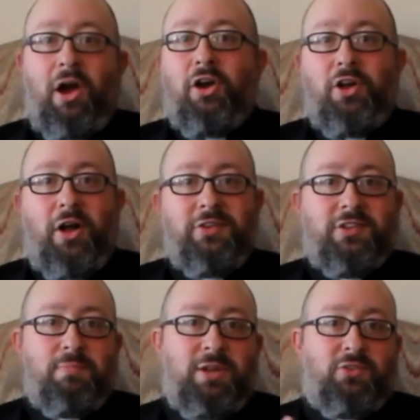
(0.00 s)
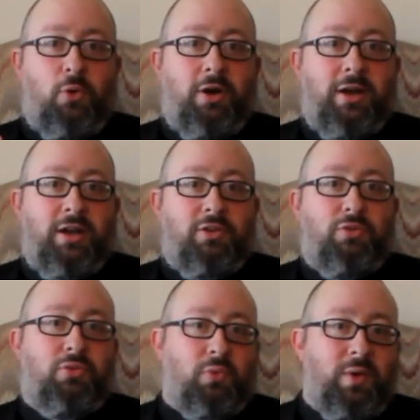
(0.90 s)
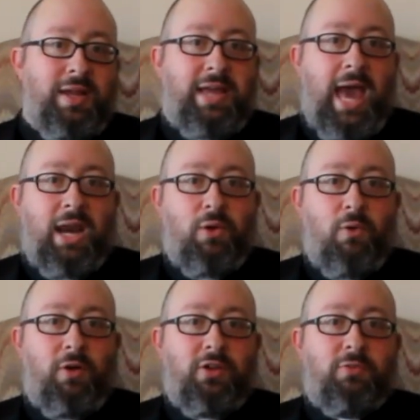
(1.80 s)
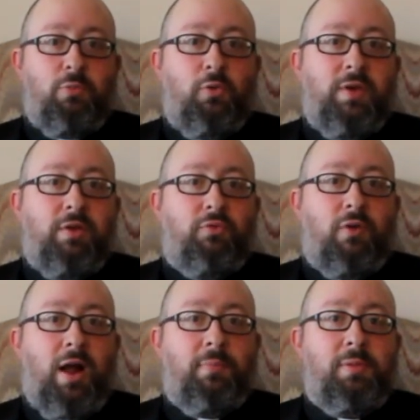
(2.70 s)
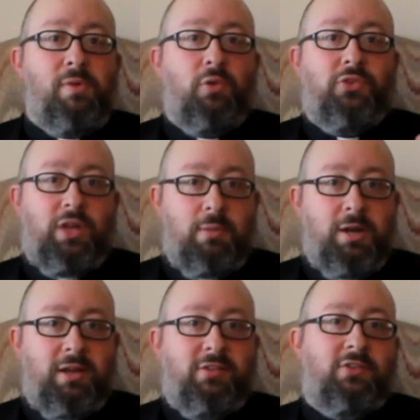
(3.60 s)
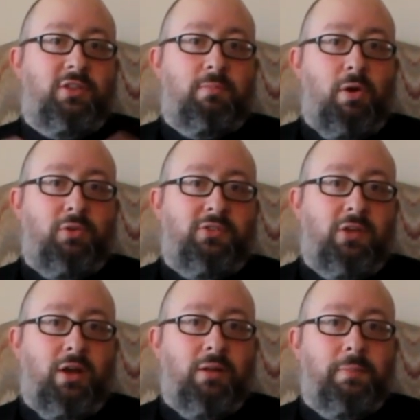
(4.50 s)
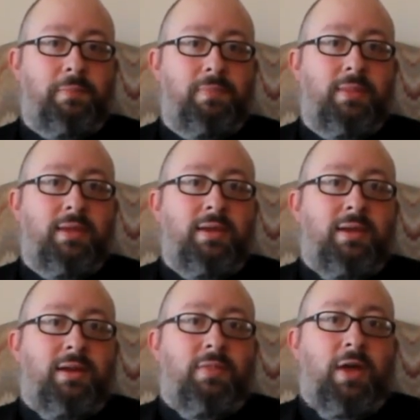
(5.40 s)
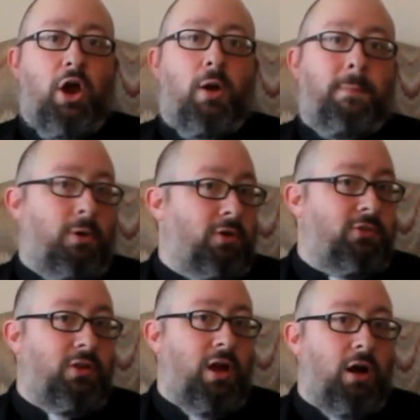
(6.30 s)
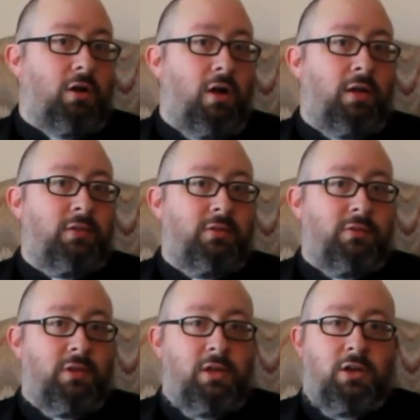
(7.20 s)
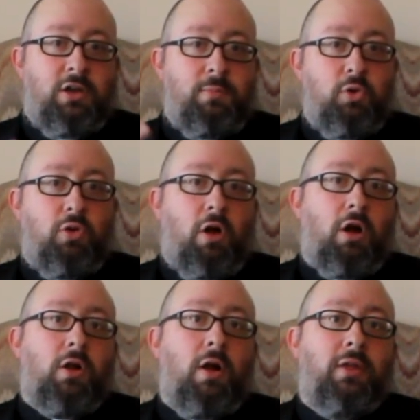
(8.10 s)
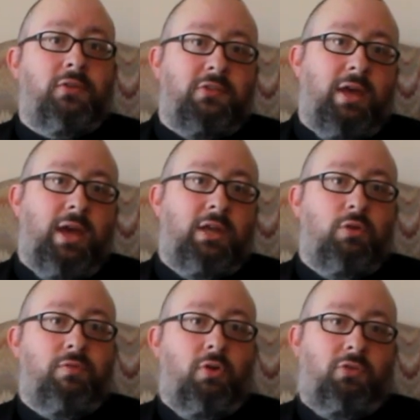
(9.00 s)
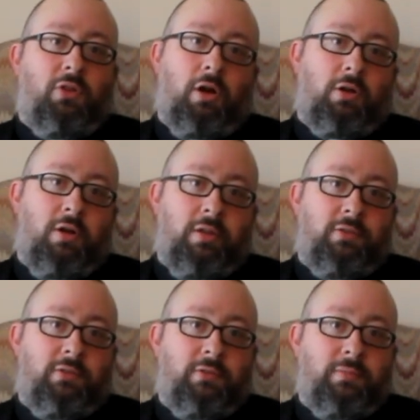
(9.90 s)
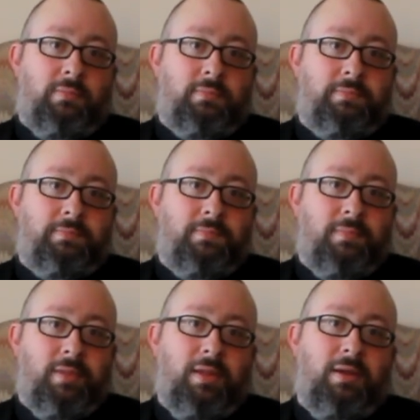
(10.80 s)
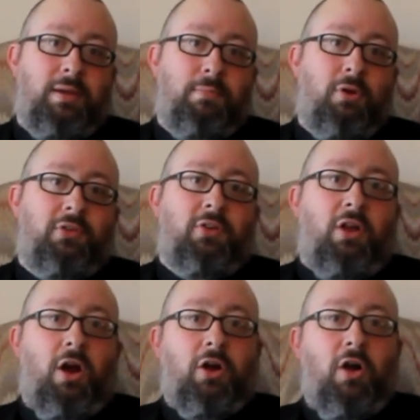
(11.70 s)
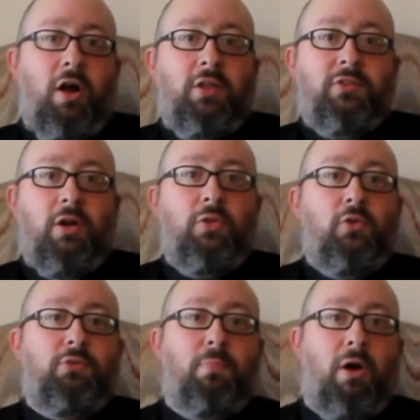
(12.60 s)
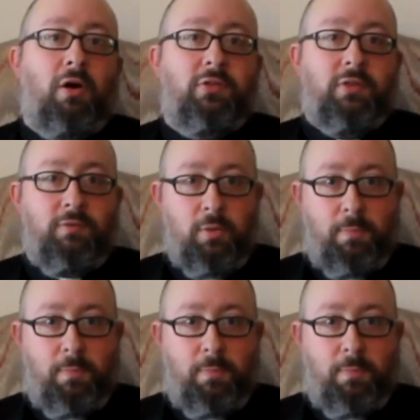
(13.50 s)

Archons can be sorted into three categories, moving from the most imminent to the most subtle. They are personal archons, communal archons, and universal archons. Personal archons are those parts of your